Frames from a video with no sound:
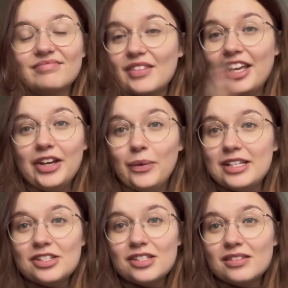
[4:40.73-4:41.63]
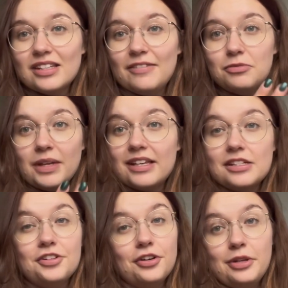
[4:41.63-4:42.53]
It always just gives me a
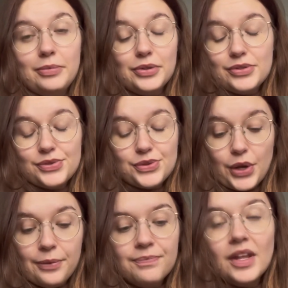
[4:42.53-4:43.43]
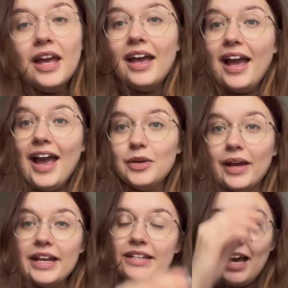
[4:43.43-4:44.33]
serotonin boost. So
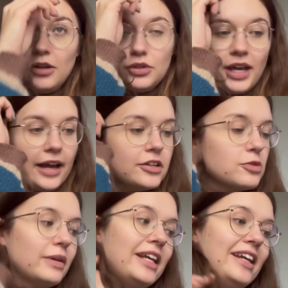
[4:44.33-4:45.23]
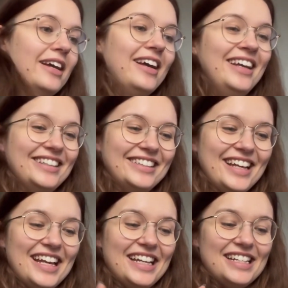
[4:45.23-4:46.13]
anyway, now you catch me
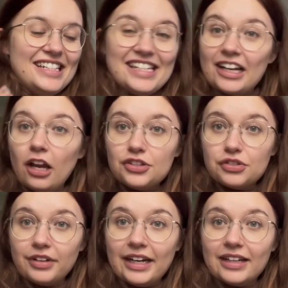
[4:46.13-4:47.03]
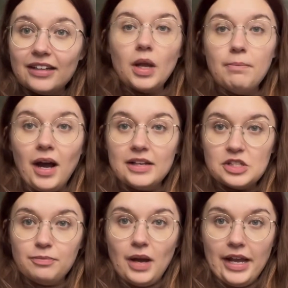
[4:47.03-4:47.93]
decluttering parts
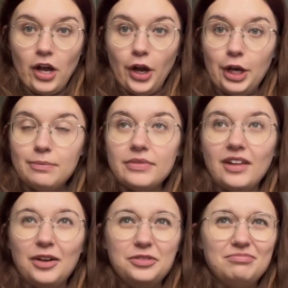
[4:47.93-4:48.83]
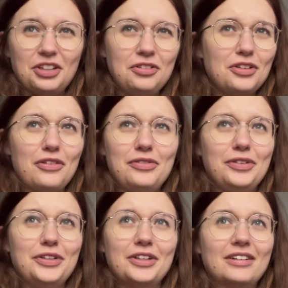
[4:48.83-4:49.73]
of my home. I don't know if you
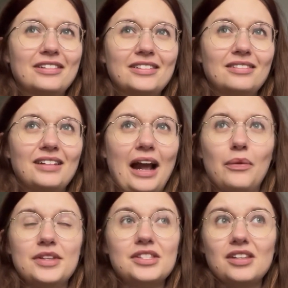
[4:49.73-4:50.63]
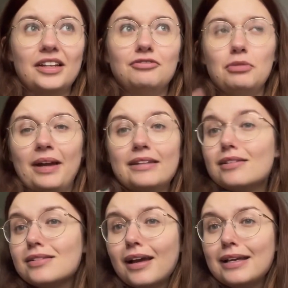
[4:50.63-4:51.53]
can count this as like
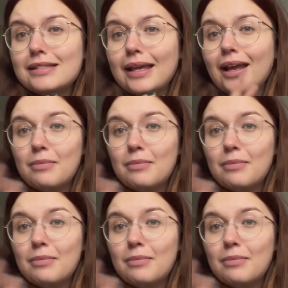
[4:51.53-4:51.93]
romanticizing.